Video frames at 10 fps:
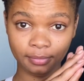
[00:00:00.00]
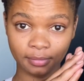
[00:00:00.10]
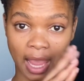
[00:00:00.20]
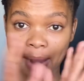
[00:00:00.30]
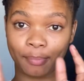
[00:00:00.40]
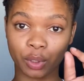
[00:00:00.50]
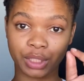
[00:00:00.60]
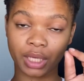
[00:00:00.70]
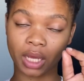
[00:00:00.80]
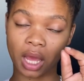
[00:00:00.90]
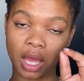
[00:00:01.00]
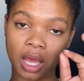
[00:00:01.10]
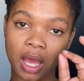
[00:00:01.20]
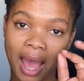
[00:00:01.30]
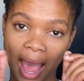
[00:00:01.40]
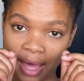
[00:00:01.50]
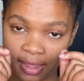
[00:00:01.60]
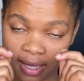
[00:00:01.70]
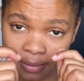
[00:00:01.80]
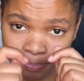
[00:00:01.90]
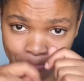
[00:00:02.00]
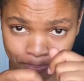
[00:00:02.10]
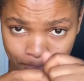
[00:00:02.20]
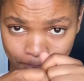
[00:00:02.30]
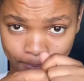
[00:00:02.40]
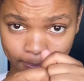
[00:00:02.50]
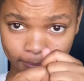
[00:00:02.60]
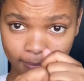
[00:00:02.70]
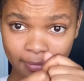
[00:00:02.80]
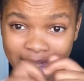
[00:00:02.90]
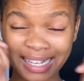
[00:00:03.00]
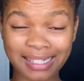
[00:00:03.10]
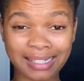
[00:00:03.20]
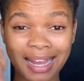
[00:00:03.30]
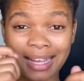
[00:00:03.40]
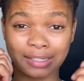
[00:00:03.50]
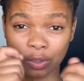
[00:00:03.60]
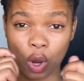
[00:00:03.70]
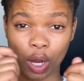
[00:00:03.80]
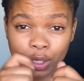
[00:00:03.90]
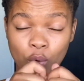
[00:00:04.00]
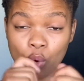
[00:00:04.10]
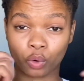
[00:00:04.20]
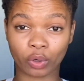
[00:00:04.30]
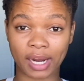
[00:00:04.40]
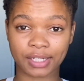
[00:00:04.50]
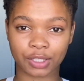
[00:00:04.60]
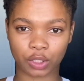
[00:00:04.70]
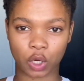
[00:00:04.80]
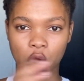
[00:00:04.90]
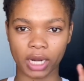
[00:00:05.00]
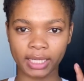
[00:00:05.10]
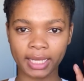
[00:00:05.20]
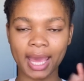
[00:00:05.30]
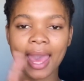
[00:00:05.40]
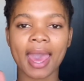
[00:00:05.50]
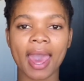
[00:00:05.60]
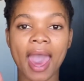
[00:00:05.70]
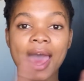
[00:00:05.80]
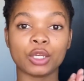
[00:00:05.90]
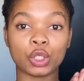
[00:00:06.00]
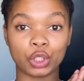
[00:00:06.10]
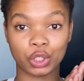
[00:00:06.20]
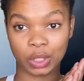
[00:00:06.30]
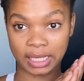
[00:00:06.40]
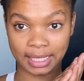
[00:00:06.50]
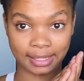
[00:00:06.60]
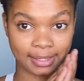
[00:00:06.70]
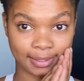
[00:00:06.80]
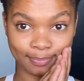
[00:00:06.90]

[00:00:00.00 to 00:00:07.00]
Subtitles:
and putting either sliced garlic or crushed garlic, and you drink it.